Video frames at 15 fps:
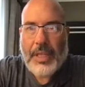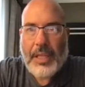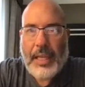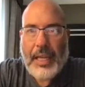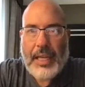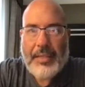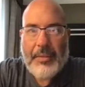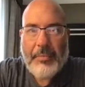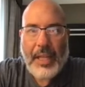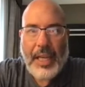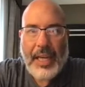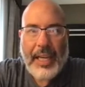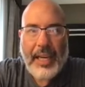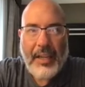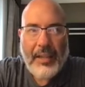it has a
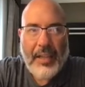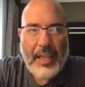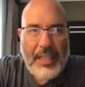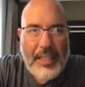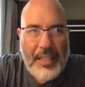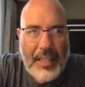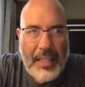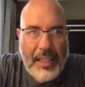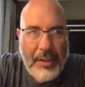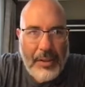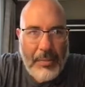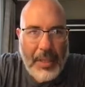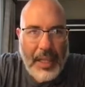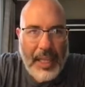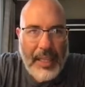black outline. See that little
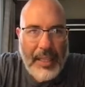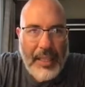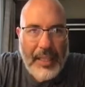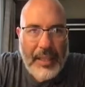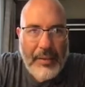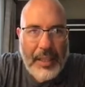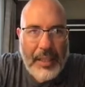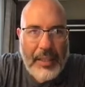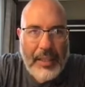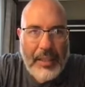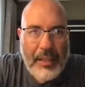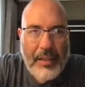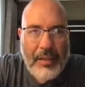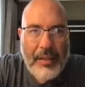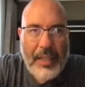black line right there,
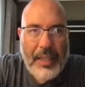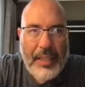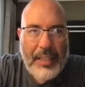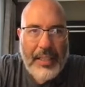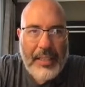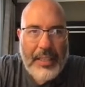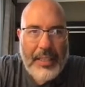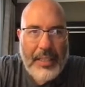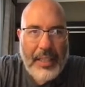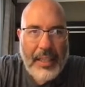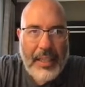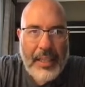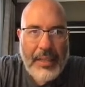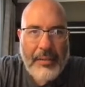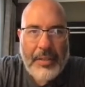right? It doesn't
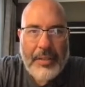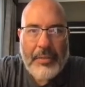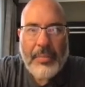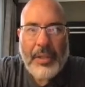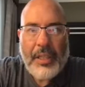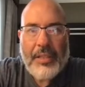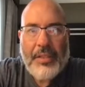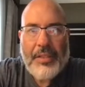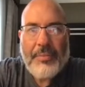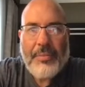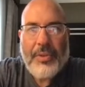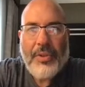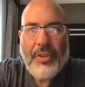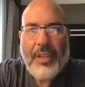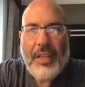allow it to blend
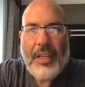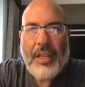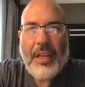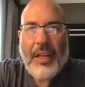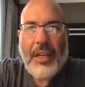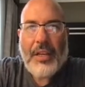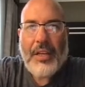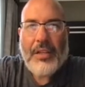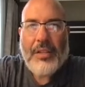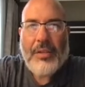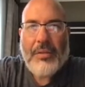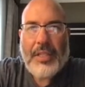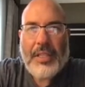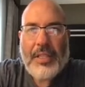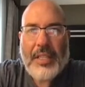smoothly. So
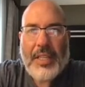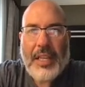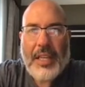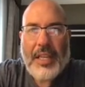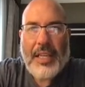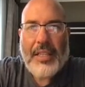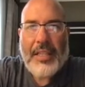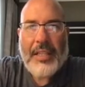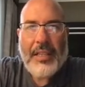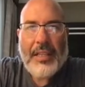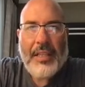instead,